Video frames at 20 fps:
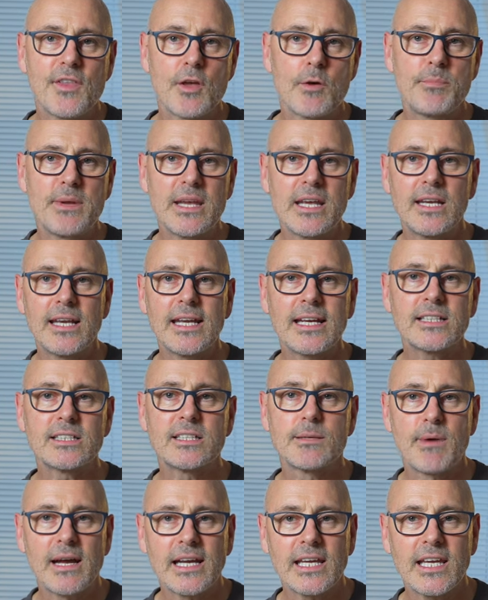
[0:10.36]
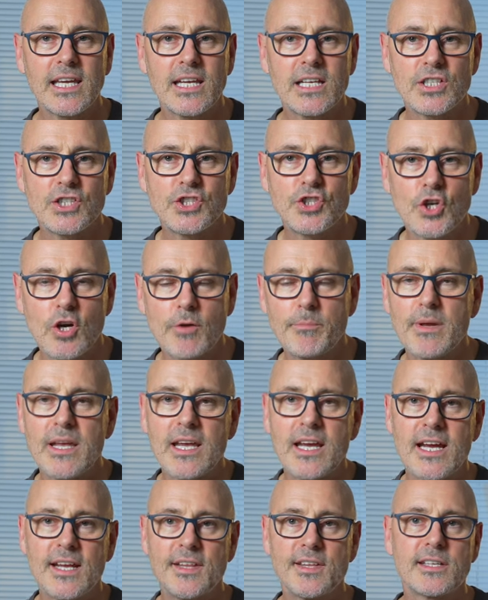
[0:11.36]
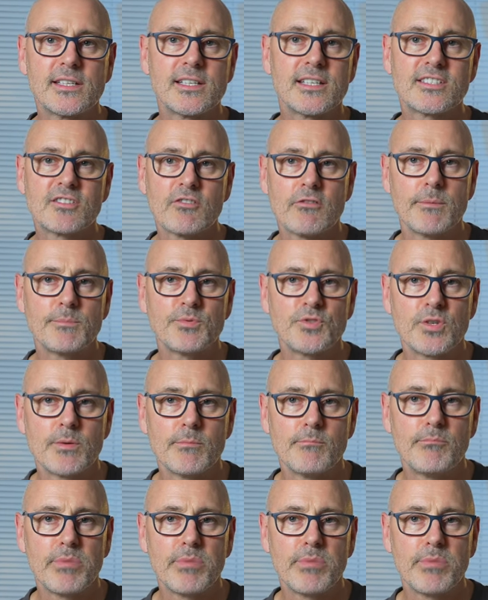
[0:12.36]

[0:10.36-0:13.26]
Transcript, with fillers: there'll be a link to my kit shop in the description